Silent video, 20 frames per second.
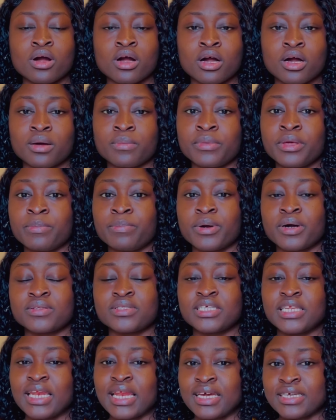
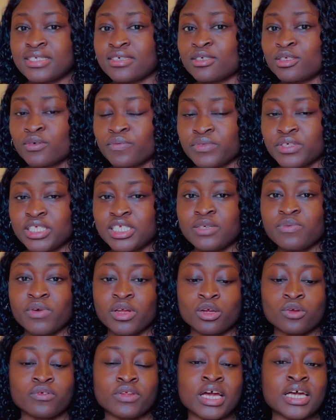about the license of the TV
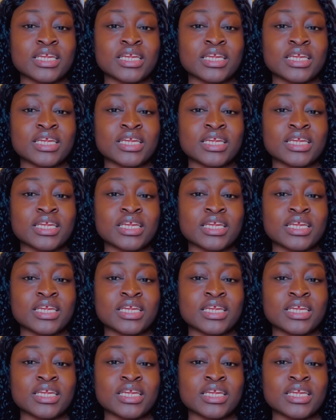and all that.